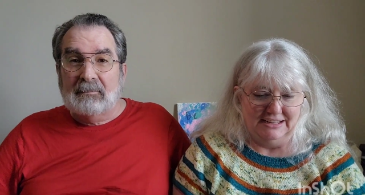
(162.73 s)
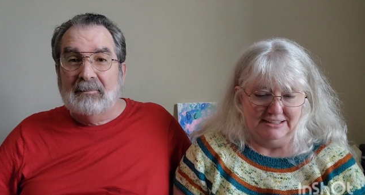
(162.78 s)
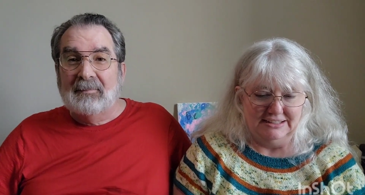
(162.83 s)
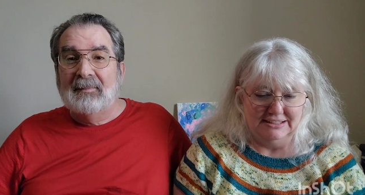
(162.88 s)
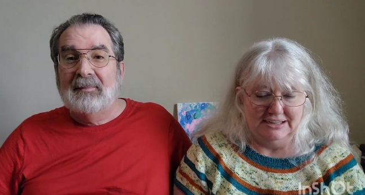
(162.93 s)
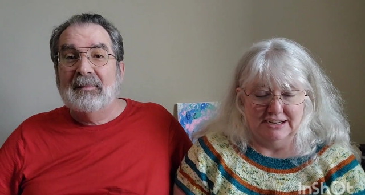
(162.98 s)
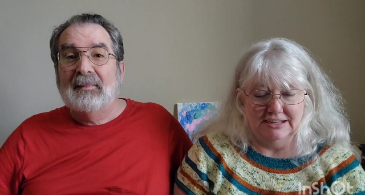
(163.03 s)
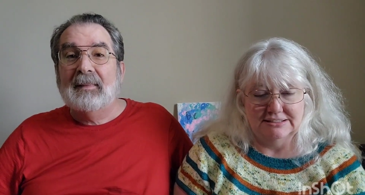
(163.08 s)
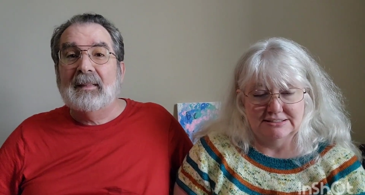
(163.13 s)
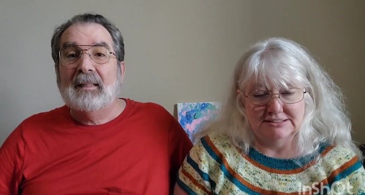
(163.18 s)

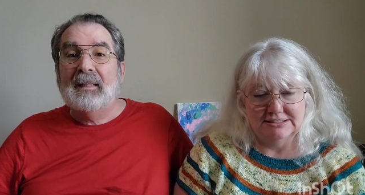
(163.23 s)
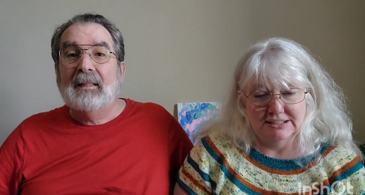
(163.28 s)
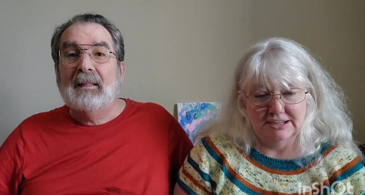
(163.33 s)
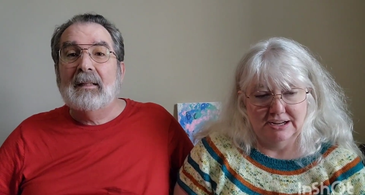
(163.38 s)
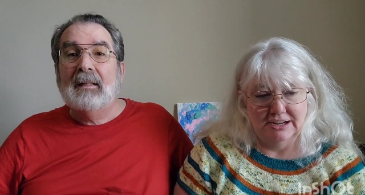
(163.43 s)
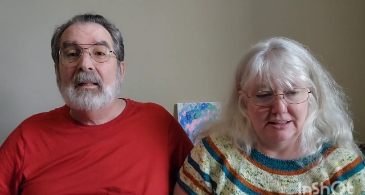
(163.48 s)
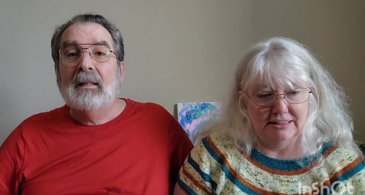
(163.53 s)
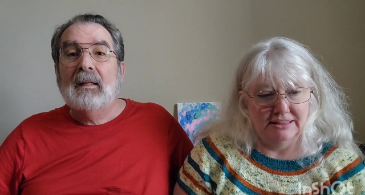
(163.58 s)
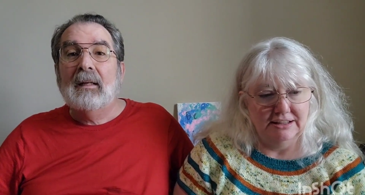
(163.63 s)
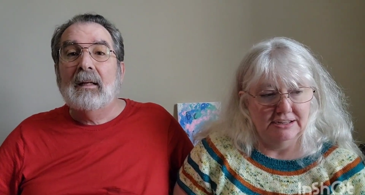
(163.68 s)
Speaker 1: Dan's.
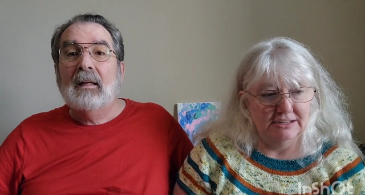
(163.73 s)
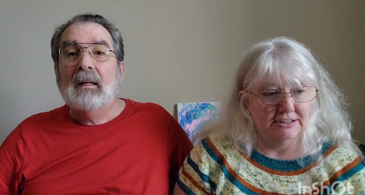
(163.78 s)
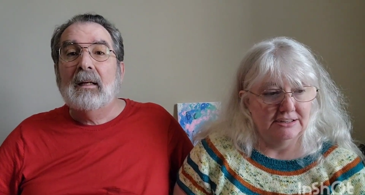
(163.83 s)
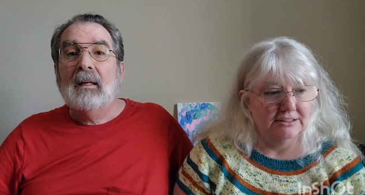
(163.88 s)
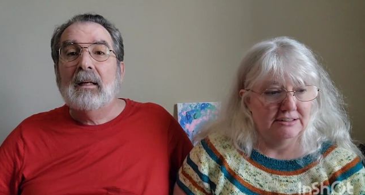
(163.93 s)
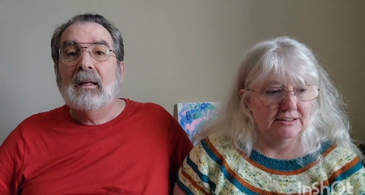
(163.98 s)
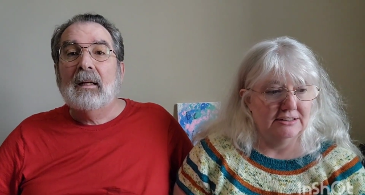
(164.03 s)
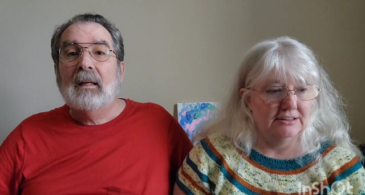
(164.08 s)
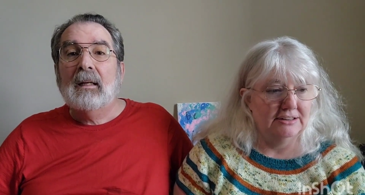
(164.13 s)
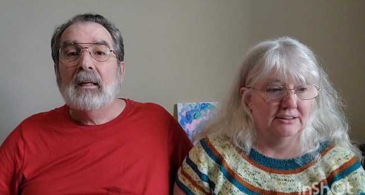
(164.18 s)
I think.
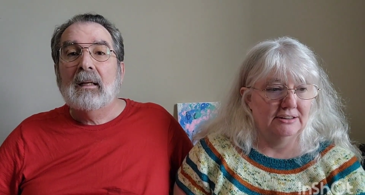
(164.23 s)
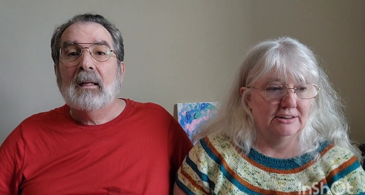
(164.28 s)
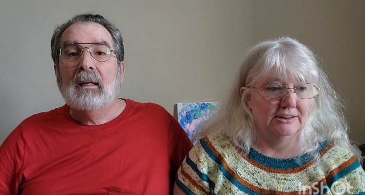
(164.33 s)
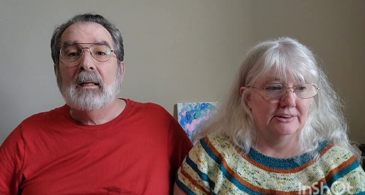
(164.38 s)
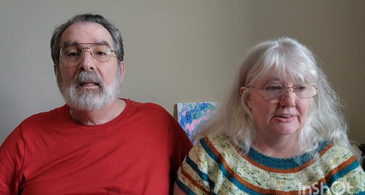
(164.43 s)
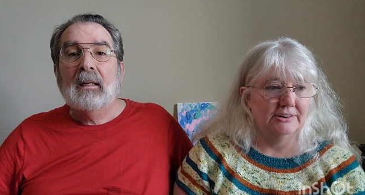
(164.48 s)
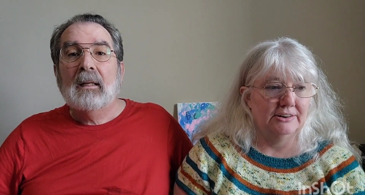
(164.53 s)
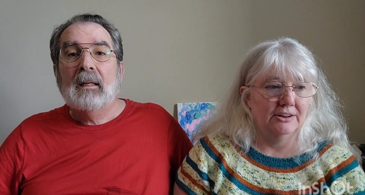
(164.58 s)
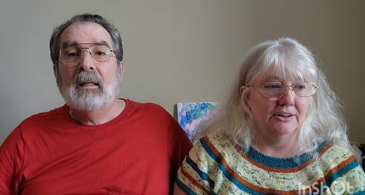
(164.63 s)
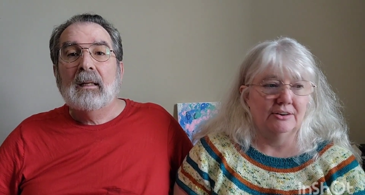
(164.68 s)

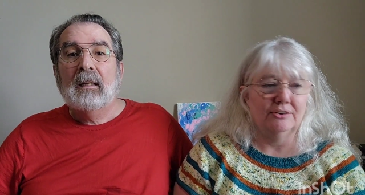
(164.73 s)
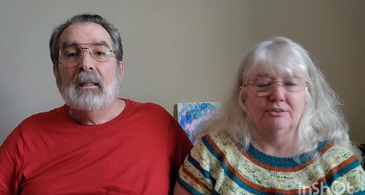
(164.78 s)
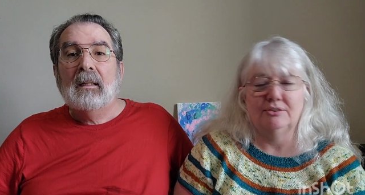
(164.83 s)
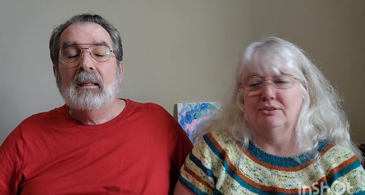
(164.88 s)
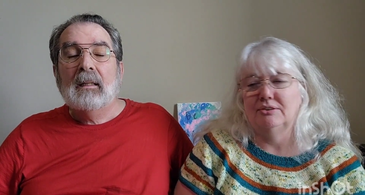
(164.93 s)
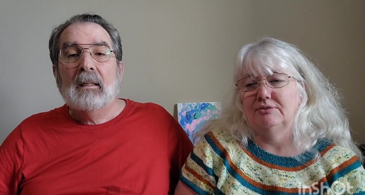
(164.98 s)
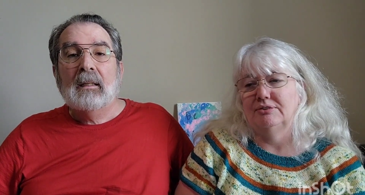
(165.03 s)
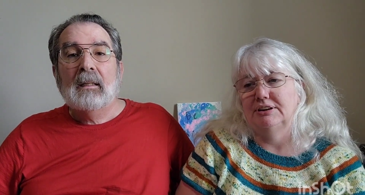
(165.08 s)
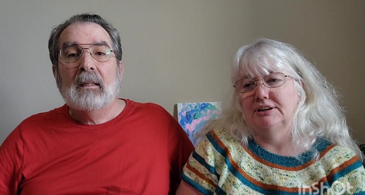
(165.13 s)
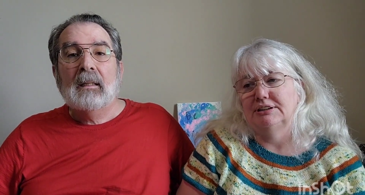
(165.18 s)
I don't know
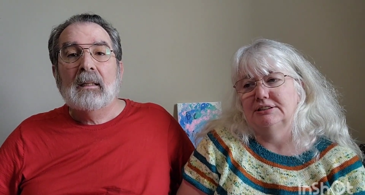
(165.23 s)
if he